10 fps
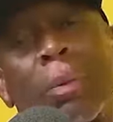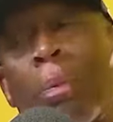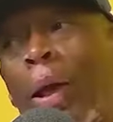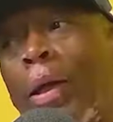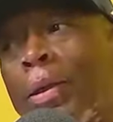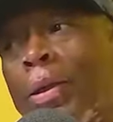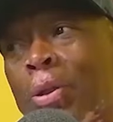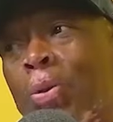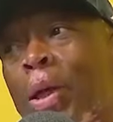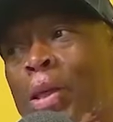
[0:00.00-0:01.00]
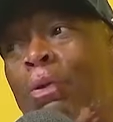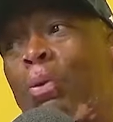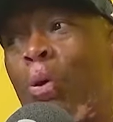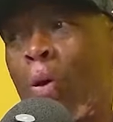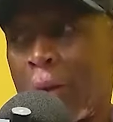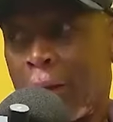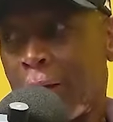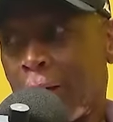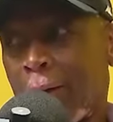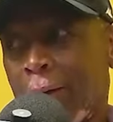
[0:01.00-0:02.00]
played today's football then.
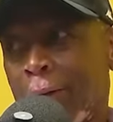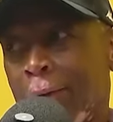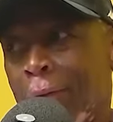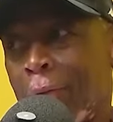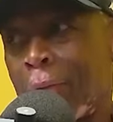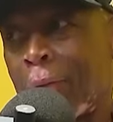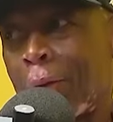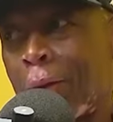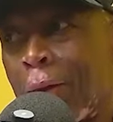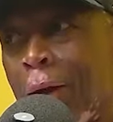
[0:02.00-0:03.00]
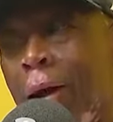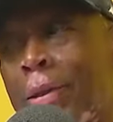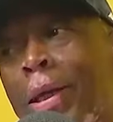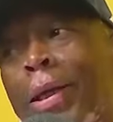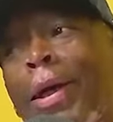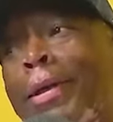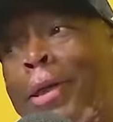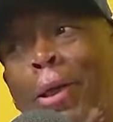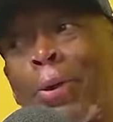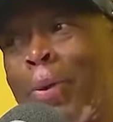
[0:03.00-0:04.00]
Oh wow.
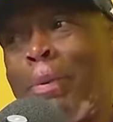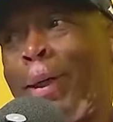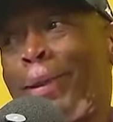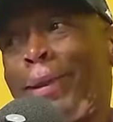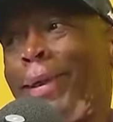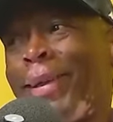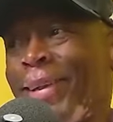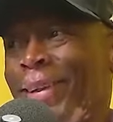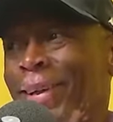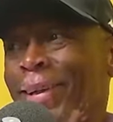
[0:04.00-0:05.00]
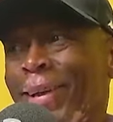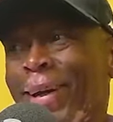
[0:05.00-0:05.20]
Akuthekulwa manje. Are you serious?